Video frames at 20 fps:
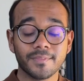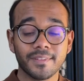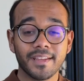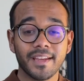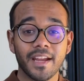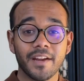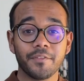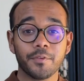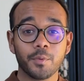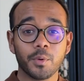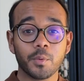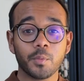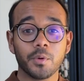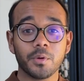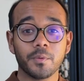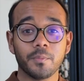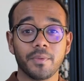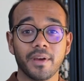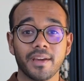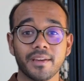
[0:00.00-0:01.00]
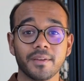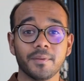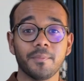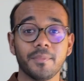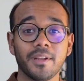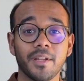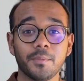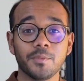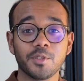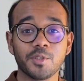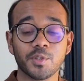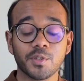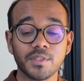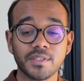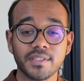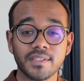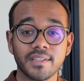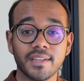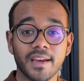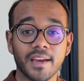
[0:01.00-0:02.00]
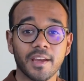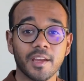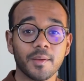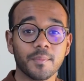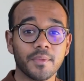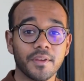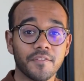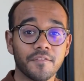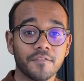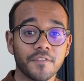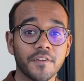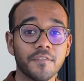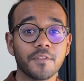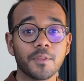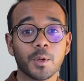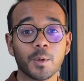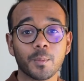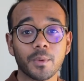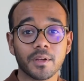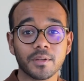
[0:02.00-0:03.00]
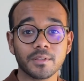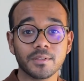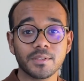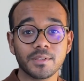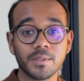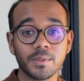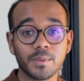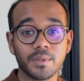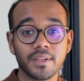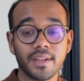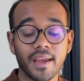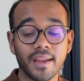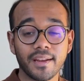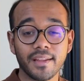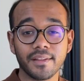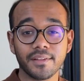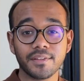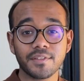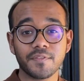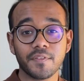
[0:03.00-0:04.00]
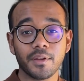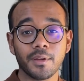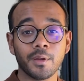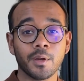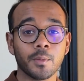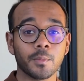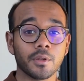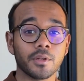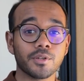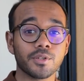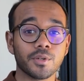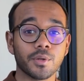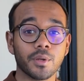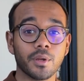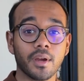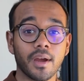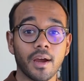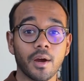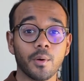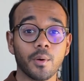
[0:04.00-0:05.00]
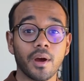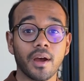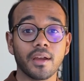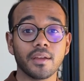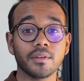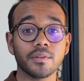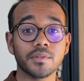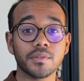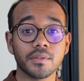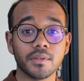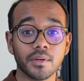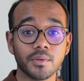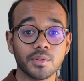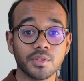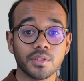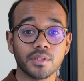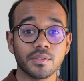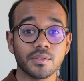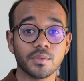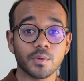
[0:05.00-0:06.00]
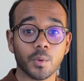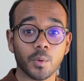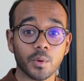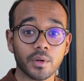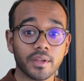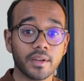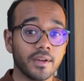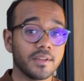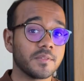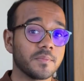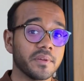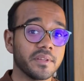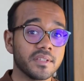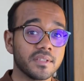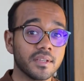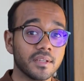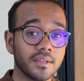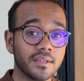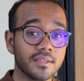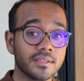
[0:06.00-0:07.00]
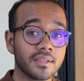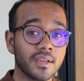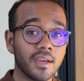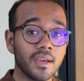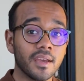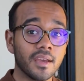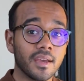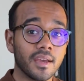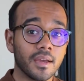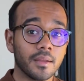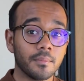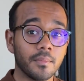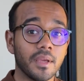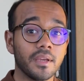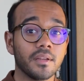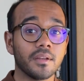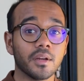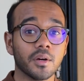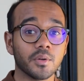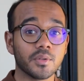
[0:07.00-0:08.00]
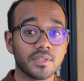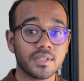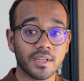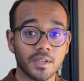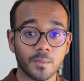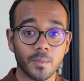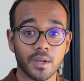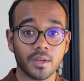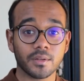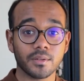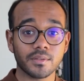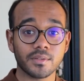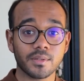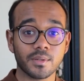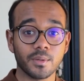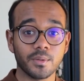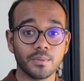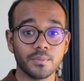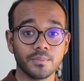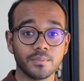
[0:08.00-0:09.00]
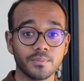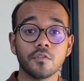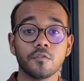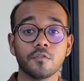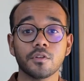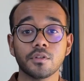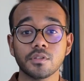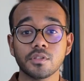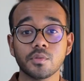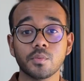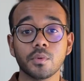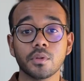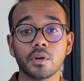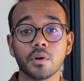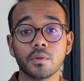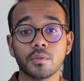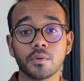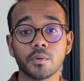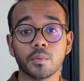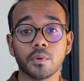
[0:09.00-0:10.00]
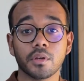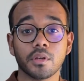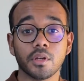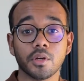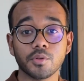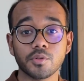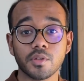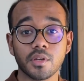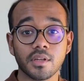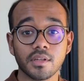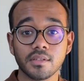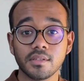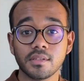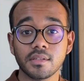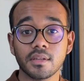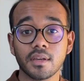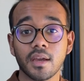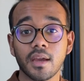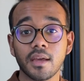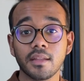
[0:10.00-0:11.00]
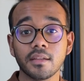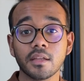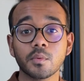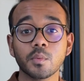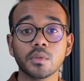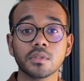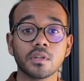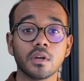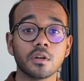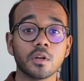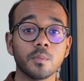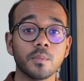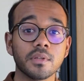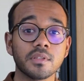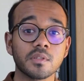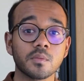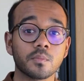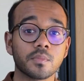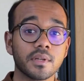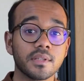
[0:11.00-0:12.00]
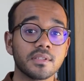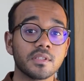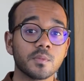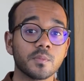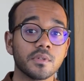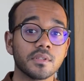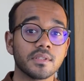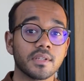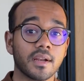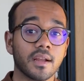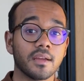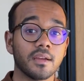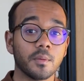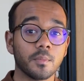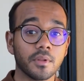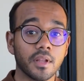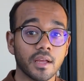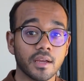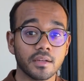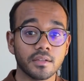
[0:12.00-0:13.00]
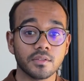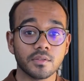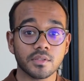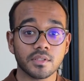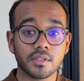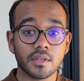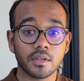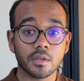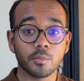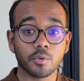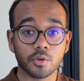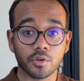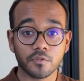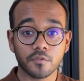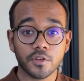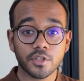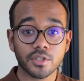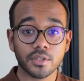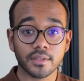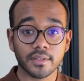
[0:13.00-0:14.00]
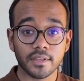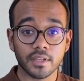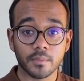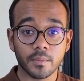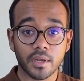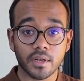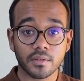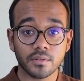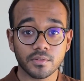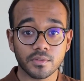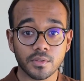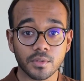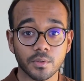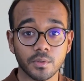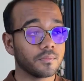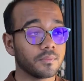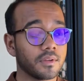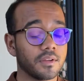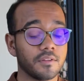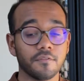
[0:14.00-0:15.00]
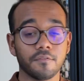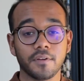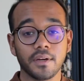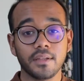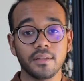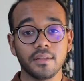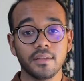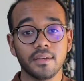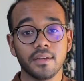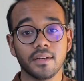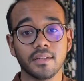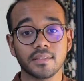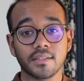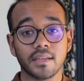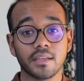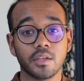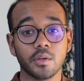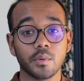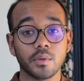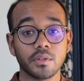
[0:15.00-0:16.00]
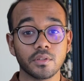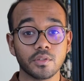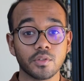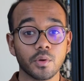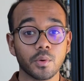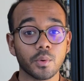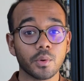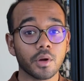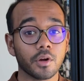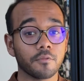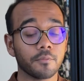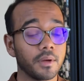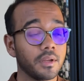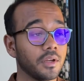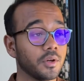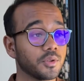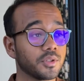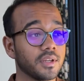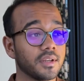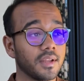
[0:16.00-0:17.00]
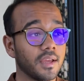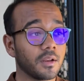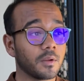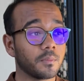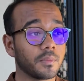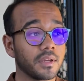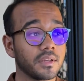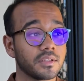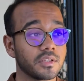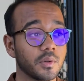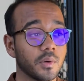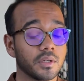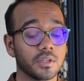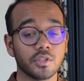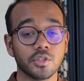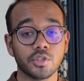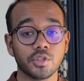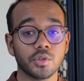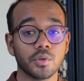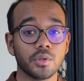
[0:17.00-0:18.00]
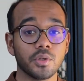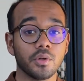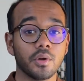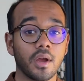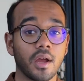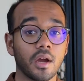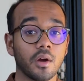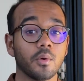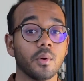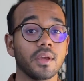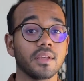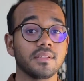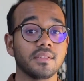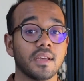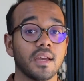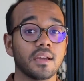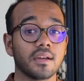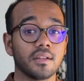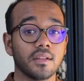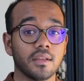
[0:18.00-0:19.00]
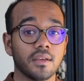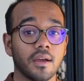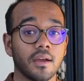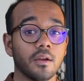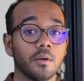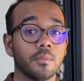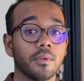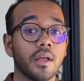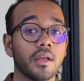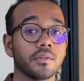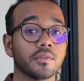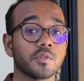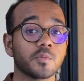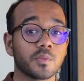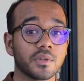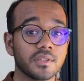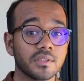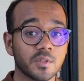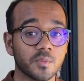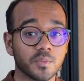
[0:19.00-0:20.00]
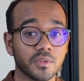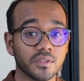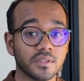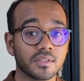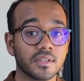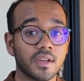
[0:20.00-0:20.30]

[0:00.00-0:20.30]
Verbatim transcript: Hey everyone, welcome back. My name is Jerzen. I am a fifth year medical student and in this video I'm going to show you how I use Notion to organize my studies and make notes in medical school. First, we'll go through what Notion is, and then we'll talk about some principles that I apply to study more efficiently in medical school, and finally I'll take you on a tour of my Notion database so I can show you how exactly I apply those principles